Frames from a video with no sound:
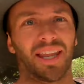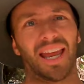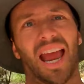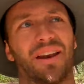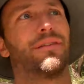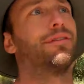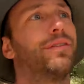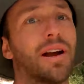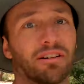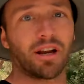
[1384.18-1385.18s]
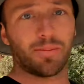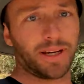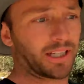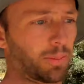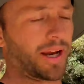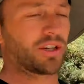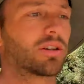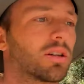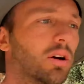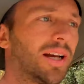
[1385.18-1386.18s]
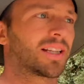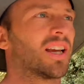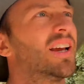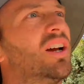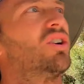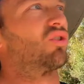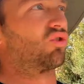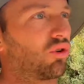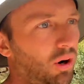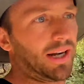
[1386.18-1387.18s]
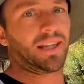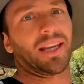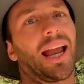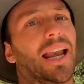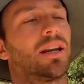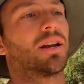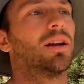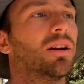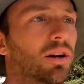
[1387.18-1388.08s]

in there, and very big, spacious sites right at the end